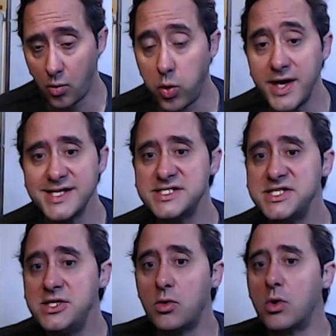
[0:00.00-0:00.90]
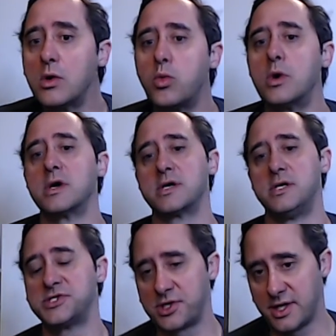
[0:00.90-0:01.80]
What is your work
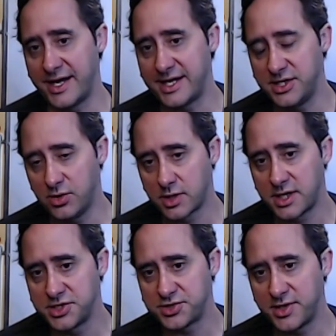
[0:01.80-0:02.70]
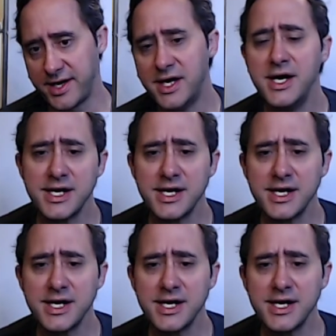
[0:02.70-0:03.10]
culture like in your country?